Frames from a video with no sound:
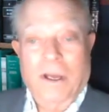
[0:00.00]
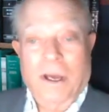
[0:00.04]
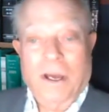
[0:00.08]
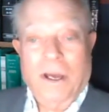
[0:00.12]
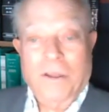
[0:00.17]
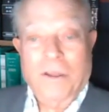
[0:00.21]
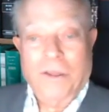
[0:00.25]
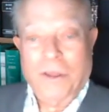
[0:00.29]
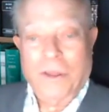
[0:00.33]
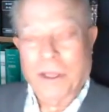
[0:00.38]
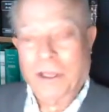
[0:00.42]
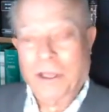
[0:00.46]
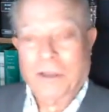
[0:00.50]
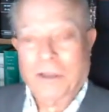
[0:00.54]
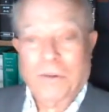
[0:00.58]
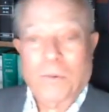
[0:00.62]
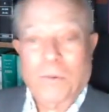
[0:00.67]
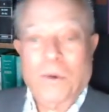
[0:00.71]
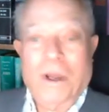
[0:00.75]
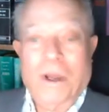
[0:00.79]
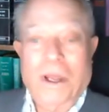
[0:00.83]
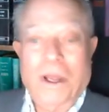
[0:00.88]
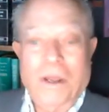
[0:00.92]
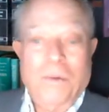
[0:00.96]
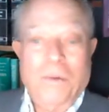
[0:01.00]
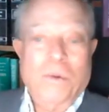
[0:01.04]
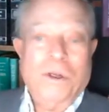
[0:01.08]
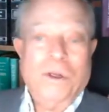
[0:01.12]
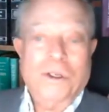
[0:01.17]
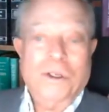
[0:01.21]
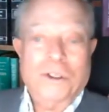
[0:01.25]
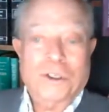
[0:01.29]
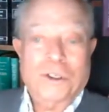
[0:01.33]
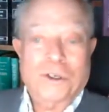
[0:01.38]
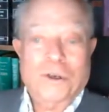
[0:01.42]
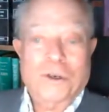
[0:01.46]
I think the way we
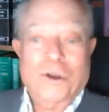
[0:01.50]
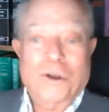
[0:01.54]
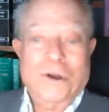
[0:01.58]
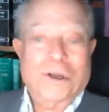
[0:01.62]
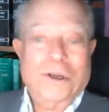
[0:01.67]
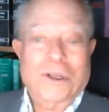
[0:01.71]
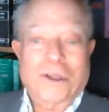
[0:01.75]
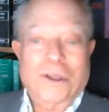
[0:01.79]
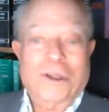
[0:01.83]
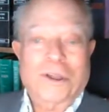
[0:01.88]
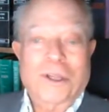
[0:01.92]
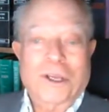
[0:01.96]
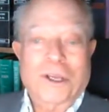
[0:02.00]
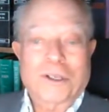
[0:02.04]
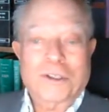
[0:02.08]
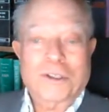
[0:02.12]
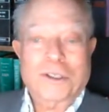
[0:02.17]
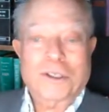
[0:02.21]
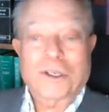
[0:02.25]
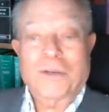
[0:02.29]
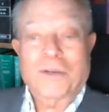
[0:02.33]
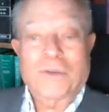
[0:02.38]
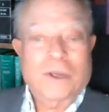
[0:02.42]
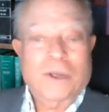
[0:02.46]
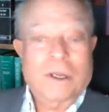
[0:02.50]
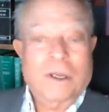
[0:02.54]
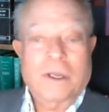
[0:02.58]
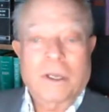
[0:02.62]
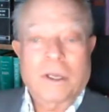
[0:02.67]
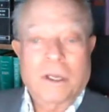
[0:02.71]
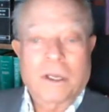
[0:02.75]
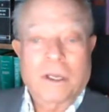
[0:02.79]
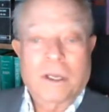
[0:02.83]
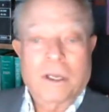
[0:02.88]
should look at Thanksgiving